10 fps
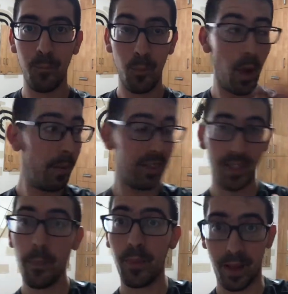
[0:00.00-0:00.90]
maybe
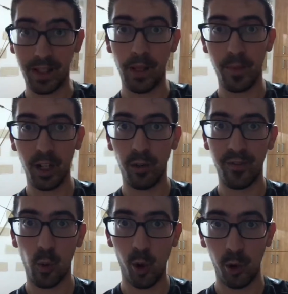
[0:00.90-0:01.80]
stop in the middle of
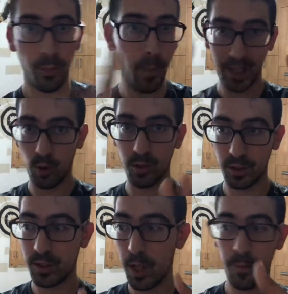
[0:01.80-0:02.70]
the road, but don't
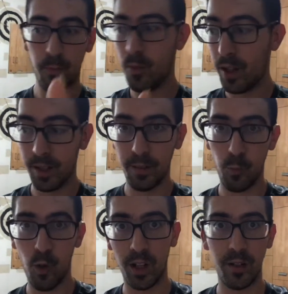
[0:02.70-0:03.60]
stop
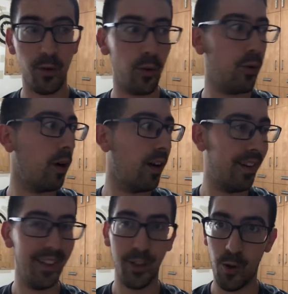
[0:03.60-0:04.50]
while you're
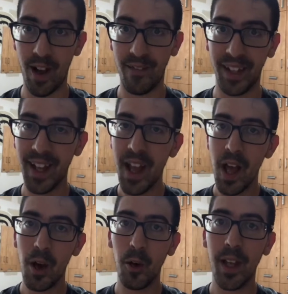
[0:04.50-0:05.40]
driving.
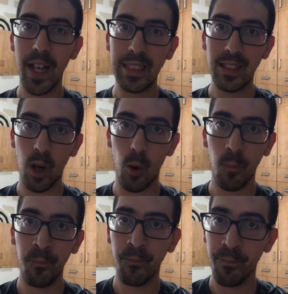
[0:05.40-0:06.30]
Okay, so